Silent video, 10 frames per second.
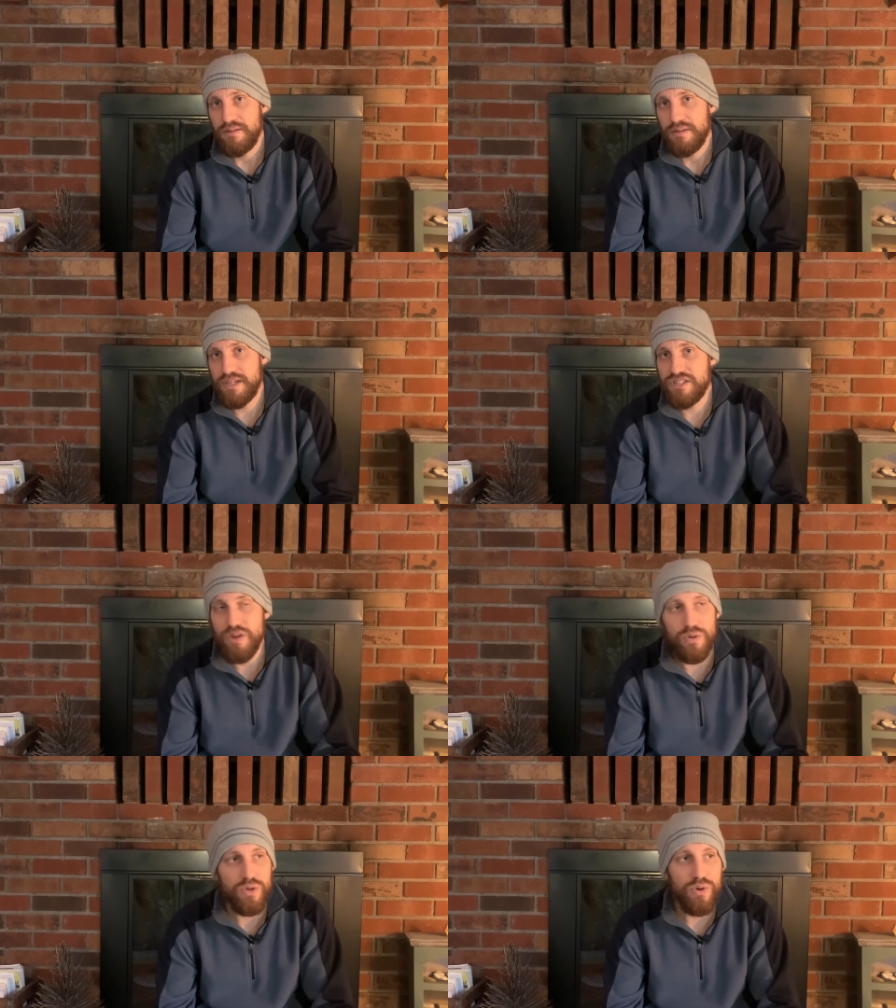It's
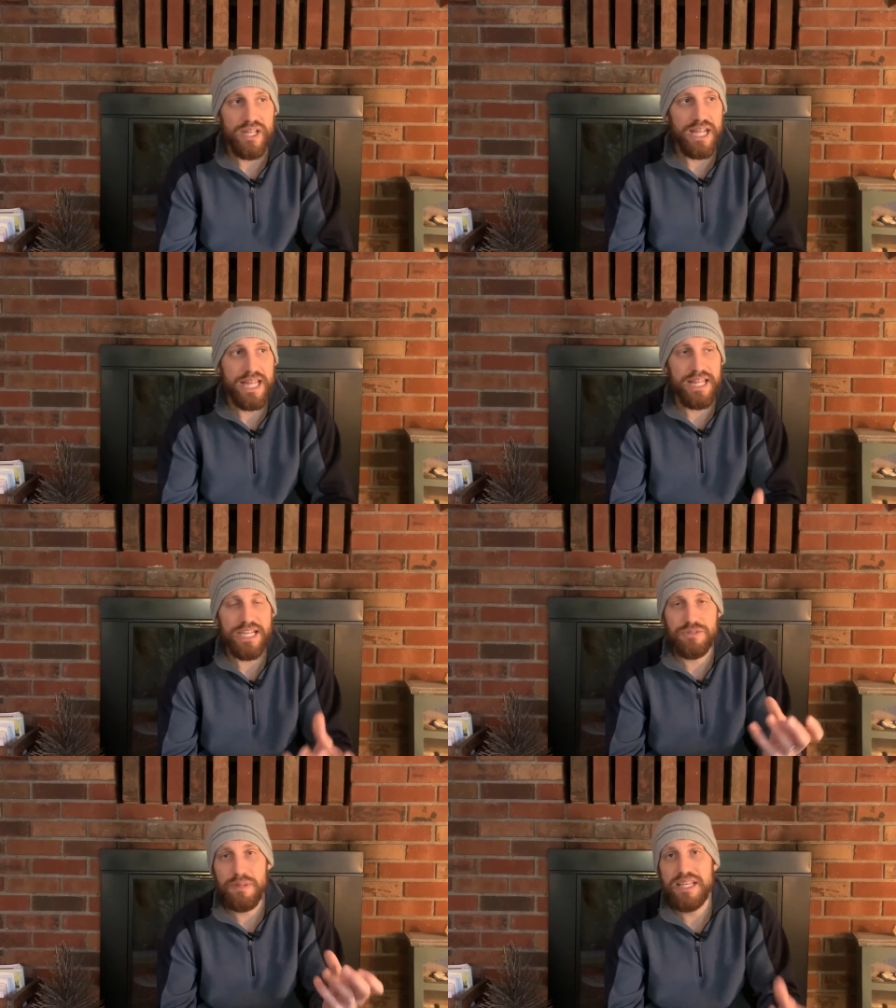so cool. And, and
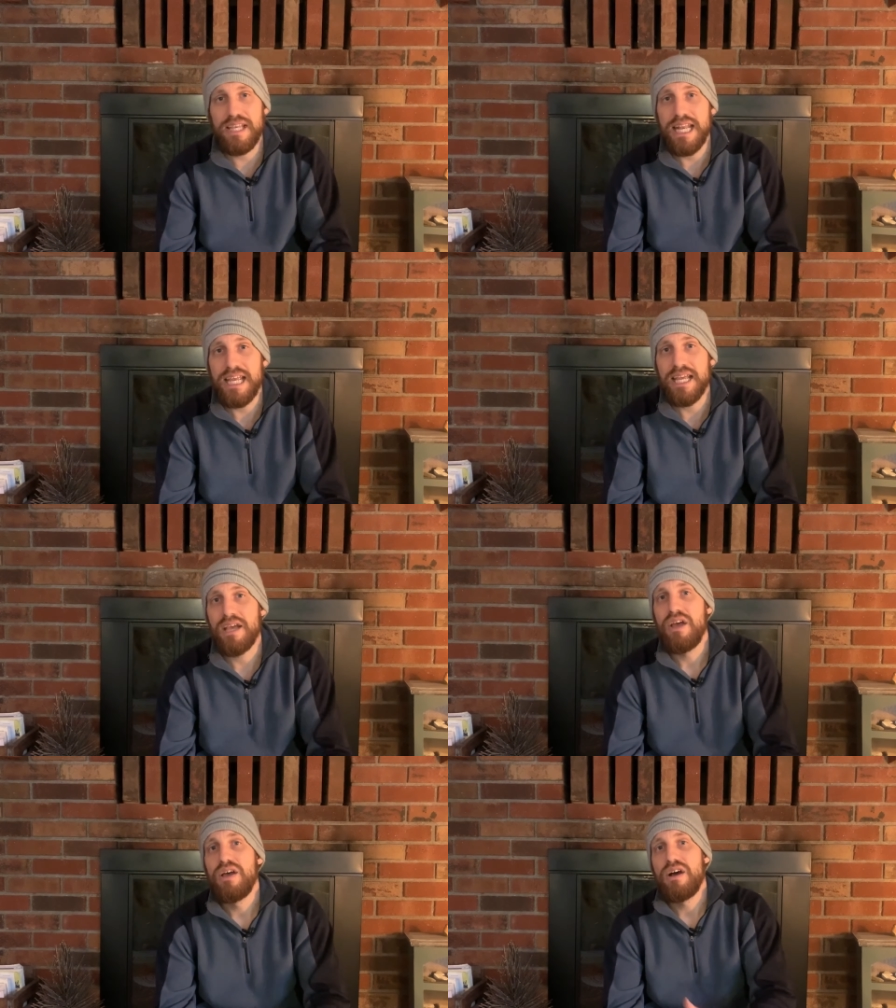that's
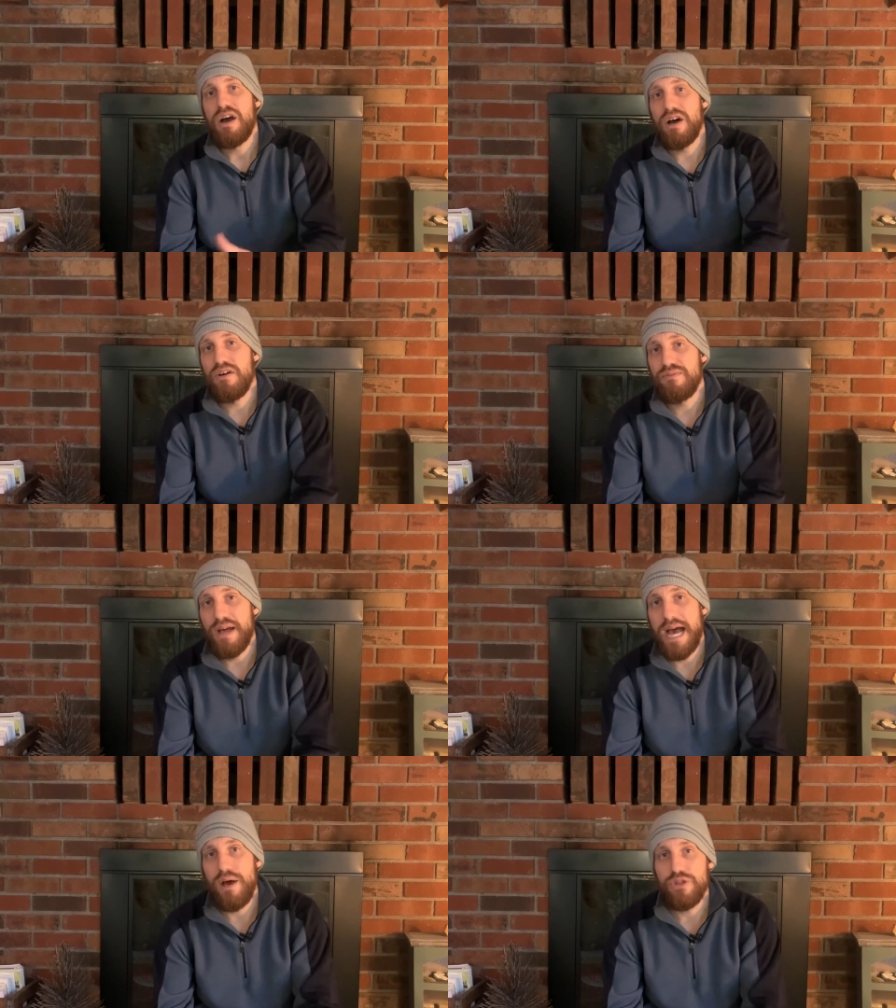beginning of
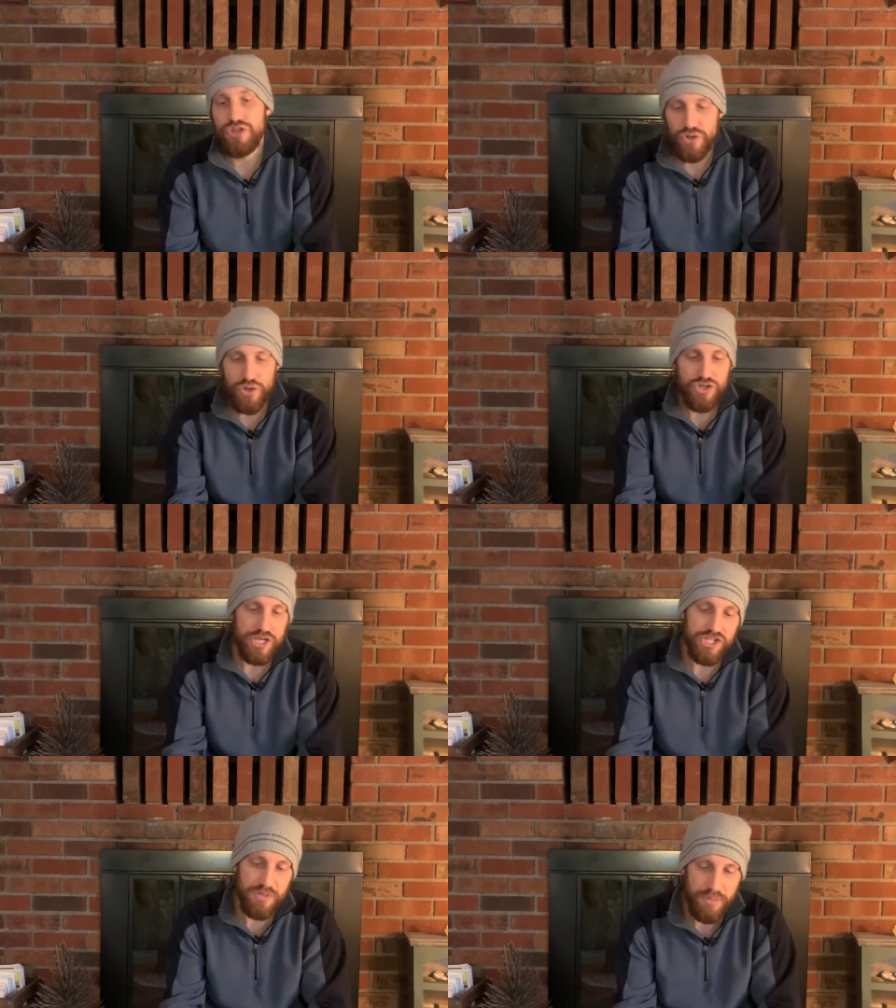how the church
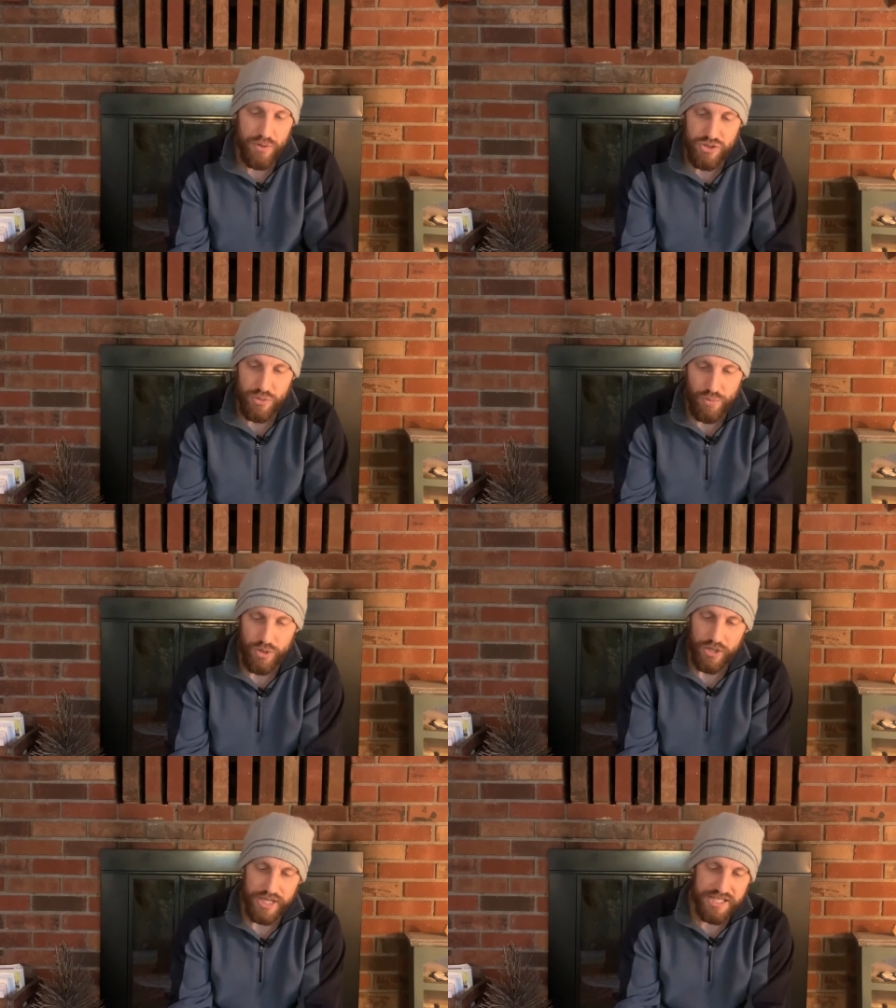is supposed to work.